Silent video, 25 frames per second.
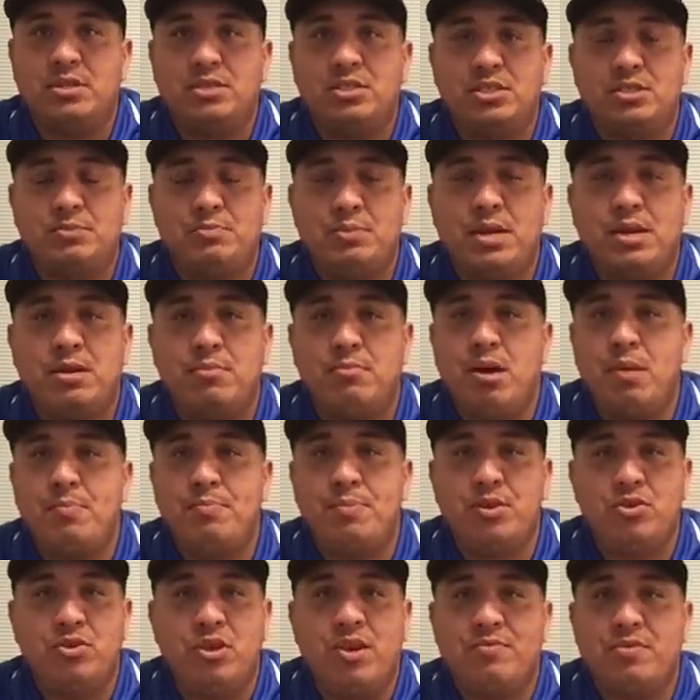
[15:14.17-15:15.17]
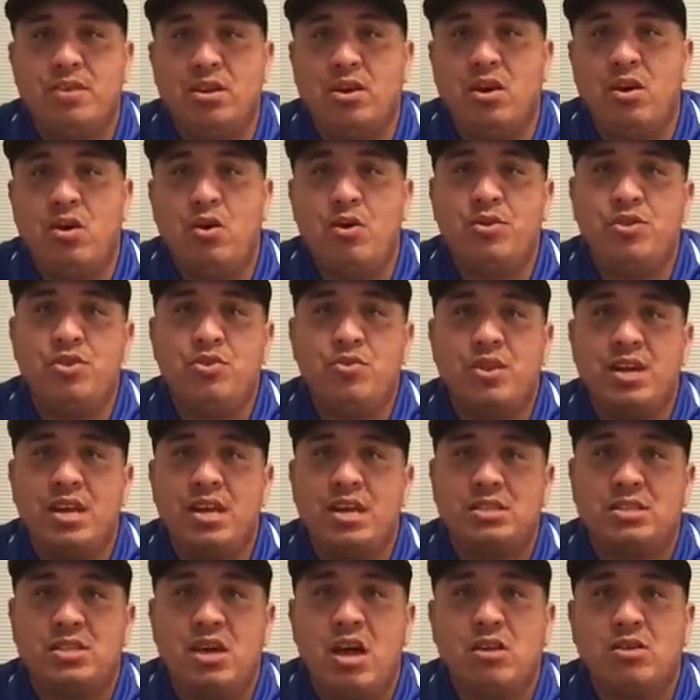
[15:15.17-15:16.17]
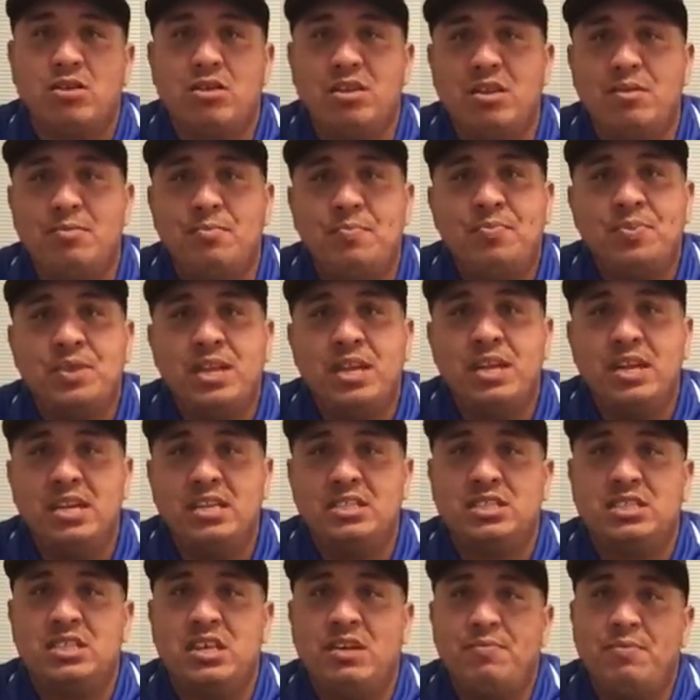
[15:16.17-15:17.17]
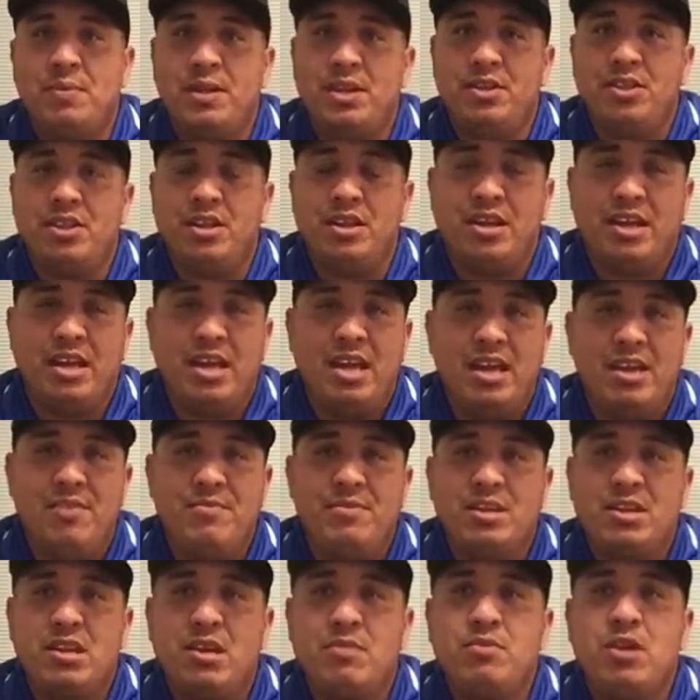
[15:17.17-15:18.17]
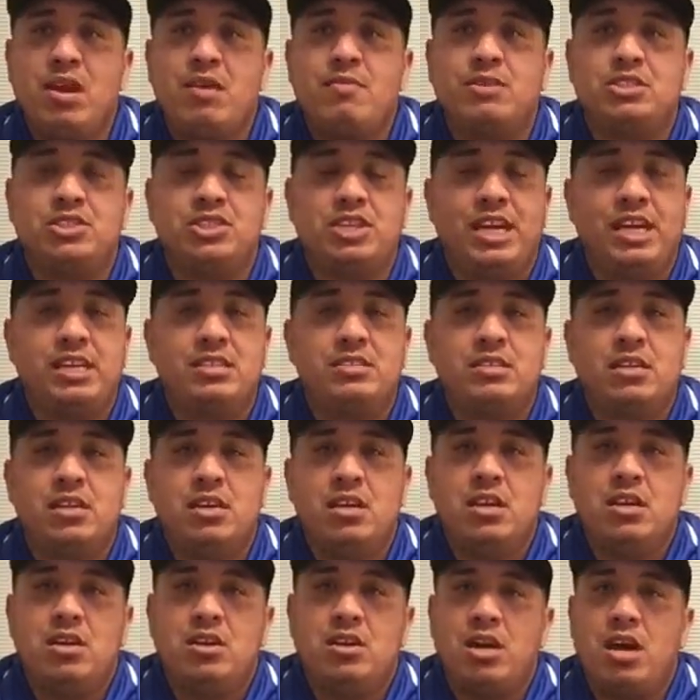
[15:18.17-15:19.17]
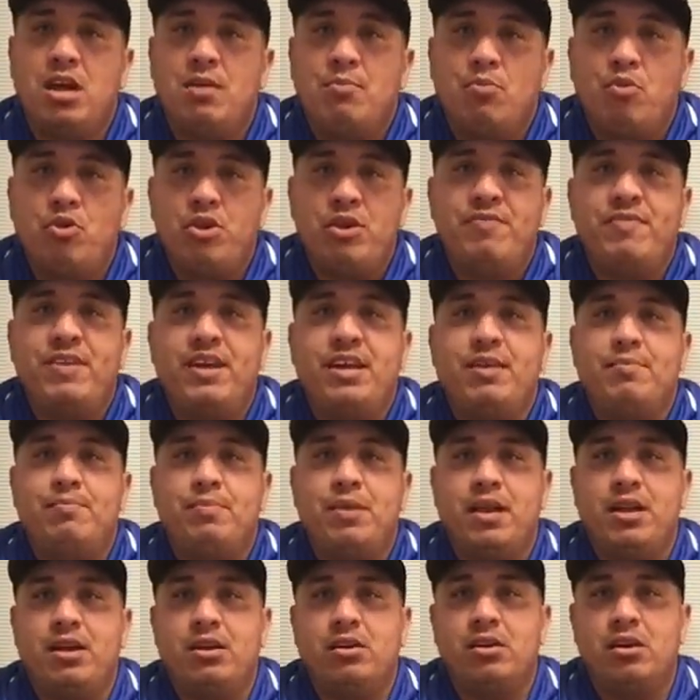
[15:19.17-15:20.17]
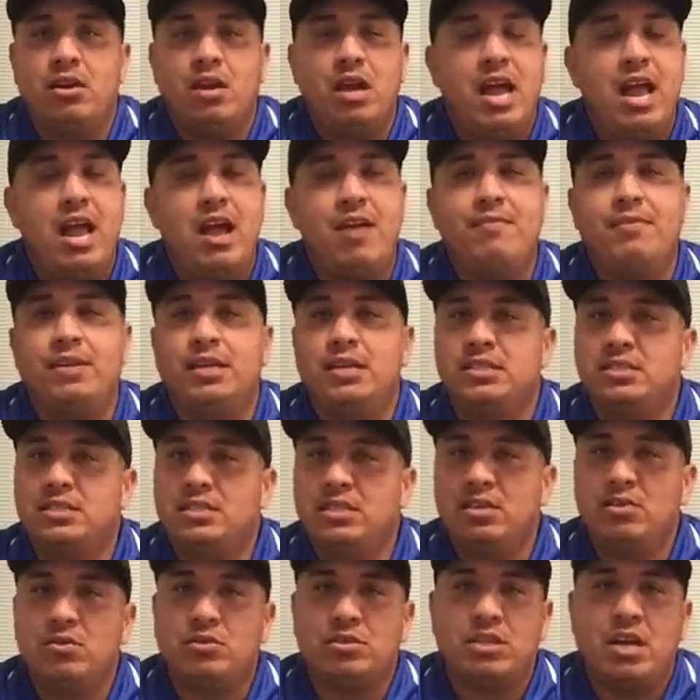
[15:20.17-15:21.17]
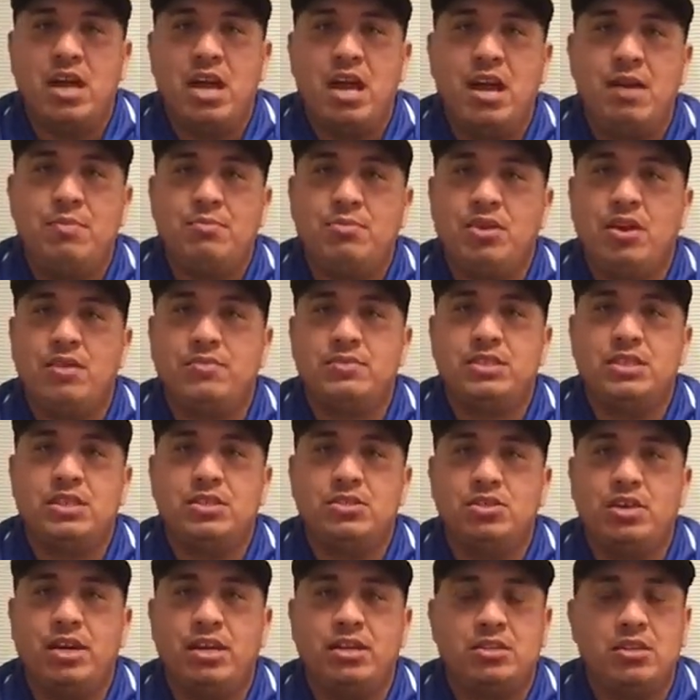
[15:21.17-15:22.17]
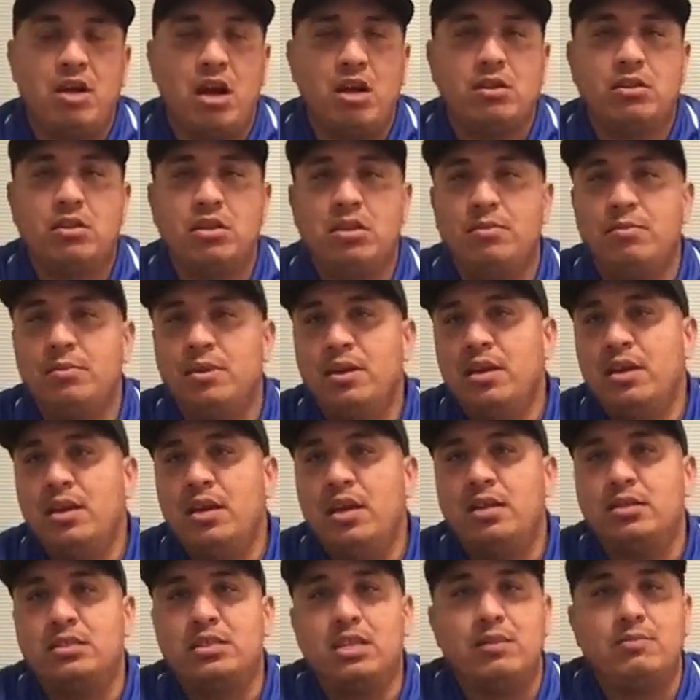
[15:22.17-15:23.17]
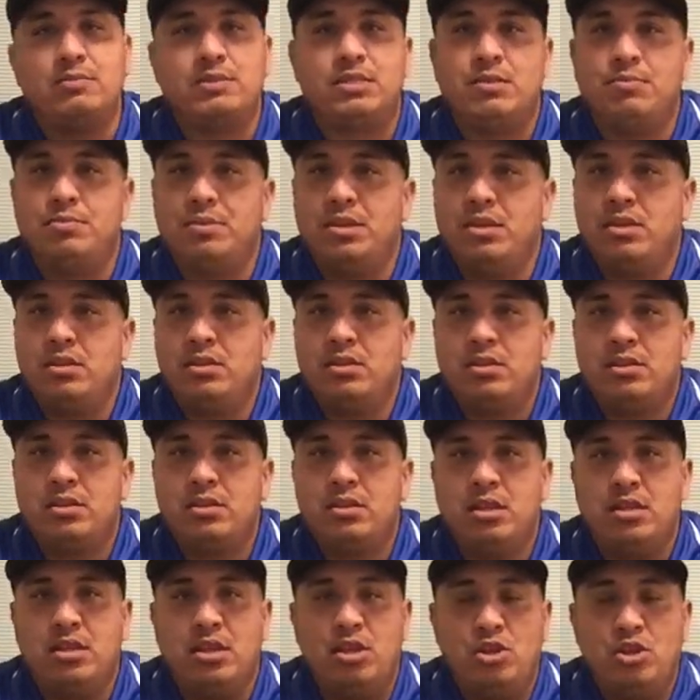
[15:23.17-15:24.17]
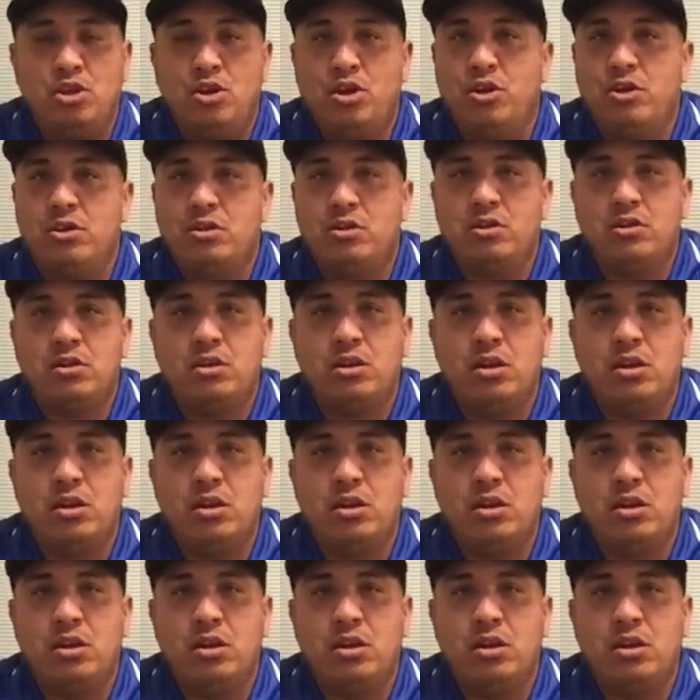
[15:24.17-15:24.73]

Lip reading: They just pick them up, and you have to go. You cannot talk to them. It's tough, but like every time you have a chance, you got to motivate a player. Every single time you have a chance, you got to talk to them and tell them something that they did good.